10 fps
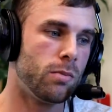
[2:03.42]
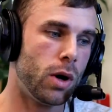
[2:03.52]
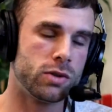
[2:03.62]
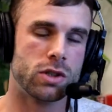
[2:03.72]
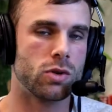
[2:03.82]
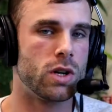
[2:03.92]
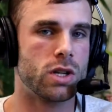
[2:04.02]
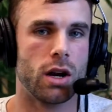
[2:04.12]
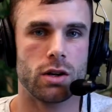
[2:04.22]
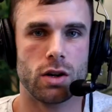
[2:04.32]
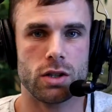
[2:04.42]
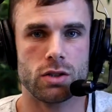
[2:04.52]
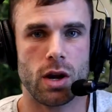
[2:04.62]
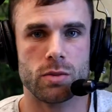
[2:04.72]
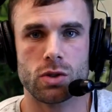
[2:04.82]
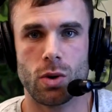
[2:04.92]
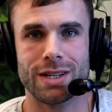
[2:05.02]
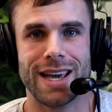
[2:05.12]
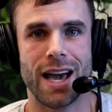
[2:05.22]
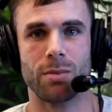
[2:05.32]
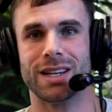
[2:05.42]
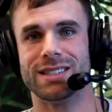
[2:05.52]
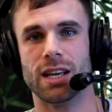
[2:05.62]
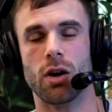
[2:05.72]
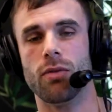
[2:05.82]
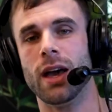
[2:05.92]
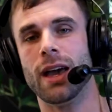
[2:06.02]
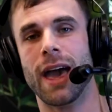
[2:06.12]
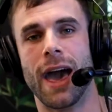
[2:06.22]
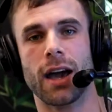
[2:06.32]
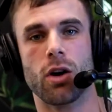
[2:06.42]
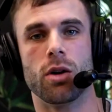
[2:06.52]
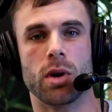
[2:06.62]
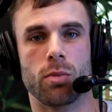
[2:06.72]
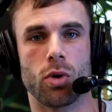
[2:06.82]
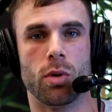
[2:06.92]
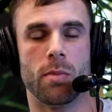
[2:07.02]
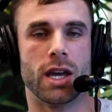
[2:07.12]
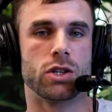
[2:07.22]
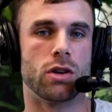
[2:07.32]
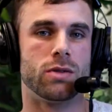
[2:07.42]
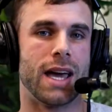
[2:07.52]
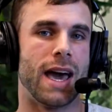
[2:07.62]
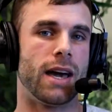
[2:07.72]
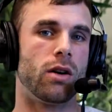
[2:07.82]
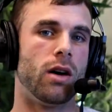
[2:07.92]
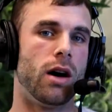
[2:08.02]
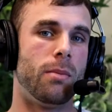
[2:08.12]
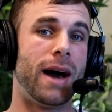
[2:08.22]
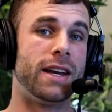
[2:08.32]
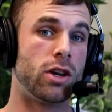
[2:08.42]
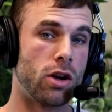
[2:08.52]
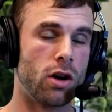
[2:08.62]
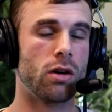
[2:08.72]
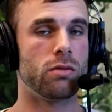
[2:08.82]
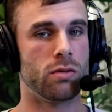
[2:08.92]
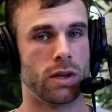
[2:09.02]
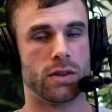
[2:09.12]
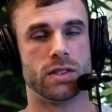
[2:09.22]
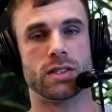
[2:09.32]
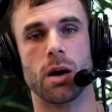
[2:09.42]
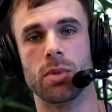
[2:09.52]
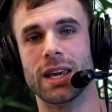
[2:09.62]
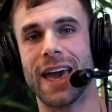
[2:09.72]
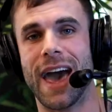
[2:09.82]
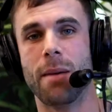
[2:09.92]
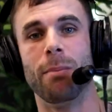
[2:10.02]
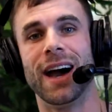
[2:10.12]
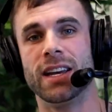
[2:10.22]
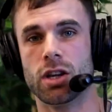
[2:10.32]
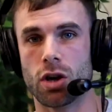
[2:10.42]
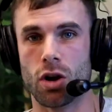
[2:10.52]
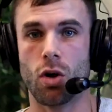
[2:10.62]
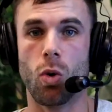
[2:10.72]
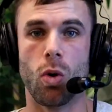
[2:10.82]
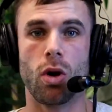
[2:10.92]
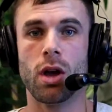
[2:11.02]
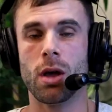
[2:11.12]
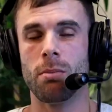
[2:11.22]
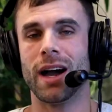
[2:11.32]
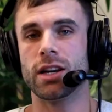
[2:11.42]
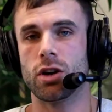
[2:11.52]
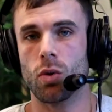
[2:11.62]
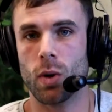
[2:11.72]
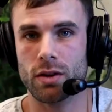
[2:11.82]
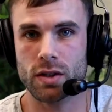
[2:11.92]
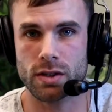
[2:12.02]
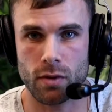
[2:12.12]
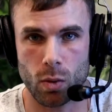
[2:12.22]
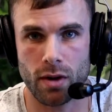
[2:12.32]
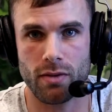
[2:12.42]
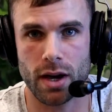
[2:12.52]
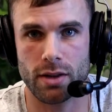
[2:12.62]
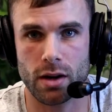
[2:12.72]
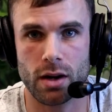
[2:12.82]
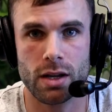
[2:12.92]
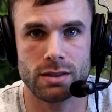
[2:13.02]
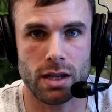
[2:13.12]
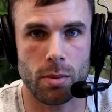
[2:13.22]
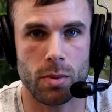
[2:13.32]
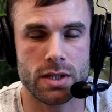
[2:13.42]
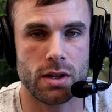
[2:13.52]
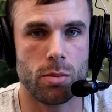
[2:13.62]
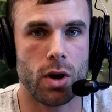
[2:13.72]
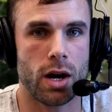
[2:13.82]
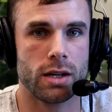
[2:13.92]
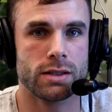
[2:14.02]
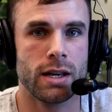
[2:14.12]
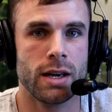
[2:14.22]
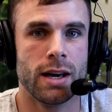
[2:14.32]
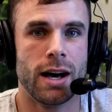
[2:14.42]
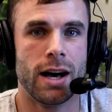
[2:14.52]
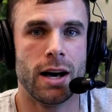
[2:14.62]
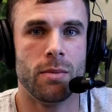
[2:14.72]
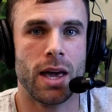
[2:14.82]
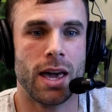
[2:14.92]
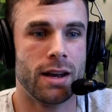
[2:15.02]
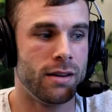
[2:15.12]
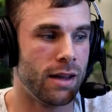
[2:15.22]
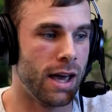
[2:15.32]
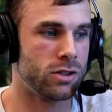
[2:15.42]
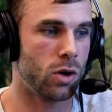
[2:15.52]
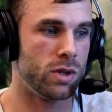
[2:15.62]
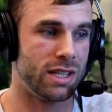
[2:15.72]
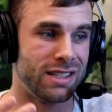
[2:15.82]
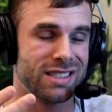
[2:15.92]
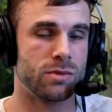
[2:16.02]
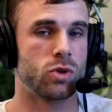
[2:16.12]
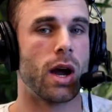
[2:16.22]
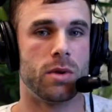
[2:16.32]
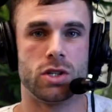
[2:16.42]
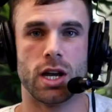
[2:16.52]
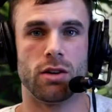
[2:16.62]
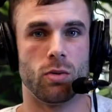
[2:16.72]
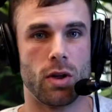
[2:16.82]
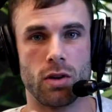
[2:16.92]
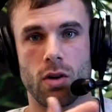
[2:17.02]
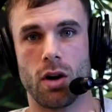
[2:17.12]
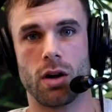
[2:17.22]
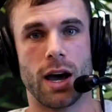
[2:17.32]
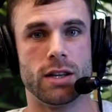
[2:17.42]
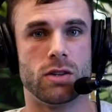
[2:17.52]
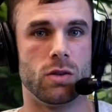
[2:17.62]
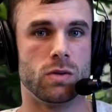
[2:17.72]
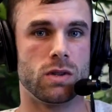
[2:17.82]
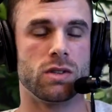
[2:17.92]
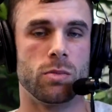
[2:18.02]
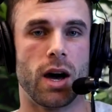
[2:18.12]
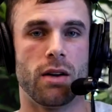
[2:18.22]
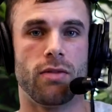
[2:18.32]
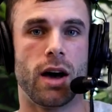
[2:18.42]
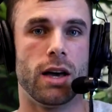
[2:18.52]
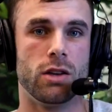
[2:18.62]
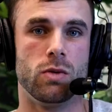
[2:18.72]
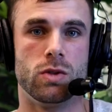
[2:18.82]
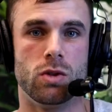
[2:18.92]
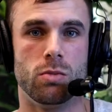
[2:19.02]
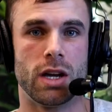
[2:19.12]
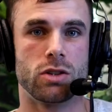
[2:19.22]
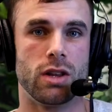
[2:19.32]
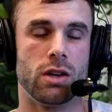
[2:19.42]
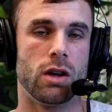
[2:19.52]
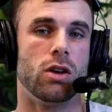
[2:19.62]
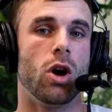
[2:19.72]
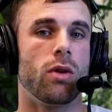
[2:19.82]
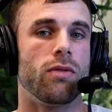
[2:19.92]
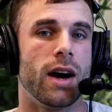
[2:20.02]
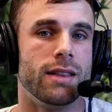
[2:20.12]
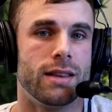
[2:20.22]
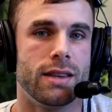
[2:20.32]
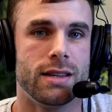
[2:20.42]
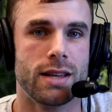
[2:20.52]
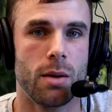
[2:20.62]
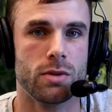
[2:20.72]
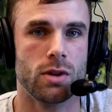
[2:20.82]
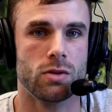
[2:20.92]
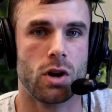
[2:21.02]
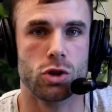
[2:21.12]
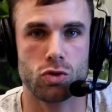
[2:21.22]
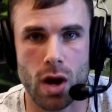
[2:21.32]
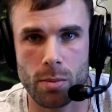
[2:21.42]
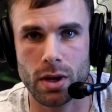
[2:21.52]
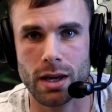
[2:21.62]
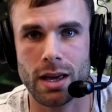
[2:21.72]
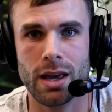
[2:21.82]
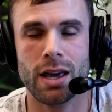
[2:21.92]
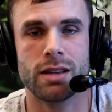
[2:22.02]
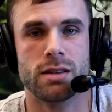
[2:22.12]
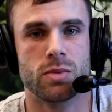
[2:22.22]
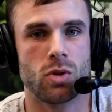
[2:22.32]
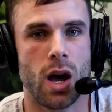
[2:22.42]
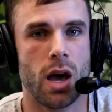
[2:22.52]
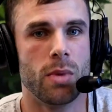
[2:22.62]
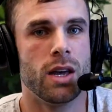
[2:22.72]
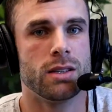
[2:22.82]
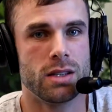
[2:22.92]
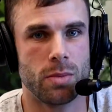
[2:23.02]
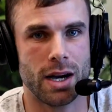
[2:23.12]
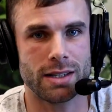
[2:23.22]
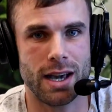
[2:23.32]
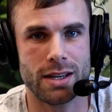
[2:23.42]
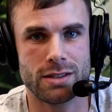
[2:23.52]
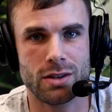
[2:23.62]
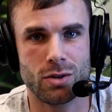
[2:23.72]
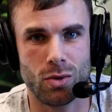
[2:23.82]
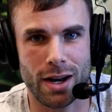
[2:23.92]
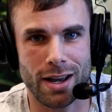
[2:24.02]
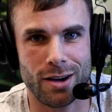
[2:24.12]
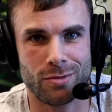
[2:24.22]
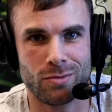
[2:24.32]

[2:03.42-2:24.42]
Post a screenshot on your Instagram story, tag myself at Cody McBruin. Make sure you tag MindCure, Kelsey's company, at MindCure, or MindCure Wellness if you want to find their supplements and their products. And as always, subscribe to the channel, whether you're on iTunes, Spotify, YouTube. Make sure that you get notified that these episodes are dropping, and subscribe to the podcast right now.